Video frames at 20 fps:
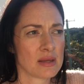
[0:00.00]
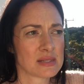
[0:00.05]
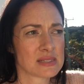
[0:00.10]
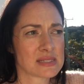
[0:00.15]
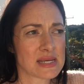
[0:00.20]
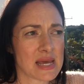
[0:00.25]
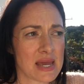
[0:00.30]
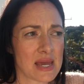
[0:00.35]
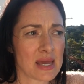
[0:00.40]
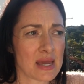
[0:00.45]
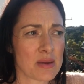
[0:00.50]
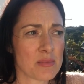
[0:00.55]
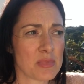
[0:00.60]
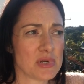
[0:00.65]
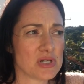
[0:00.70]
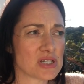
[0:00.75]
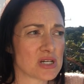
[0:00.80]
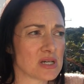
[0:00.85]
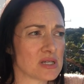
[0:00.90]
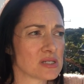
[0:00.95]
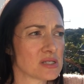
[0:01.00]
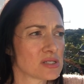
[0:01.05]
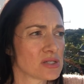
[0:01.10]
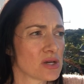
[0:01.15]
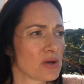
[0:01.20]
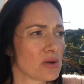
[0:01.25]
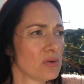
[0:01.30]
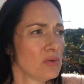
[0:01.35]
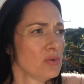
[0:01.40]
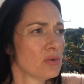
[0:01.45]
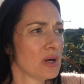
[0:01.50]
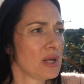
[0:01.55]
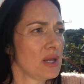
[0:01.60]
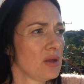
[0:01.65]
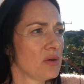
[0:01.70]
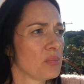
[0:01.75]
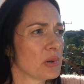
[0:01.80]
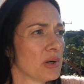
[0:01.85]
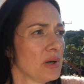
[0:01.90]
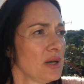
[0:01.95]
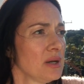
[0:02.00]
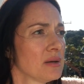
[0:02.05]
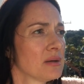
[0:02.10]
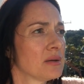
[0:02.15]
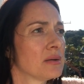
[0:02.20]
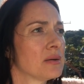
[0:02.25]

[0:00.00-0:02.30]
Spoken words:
seeing images. So, oh, hello bird.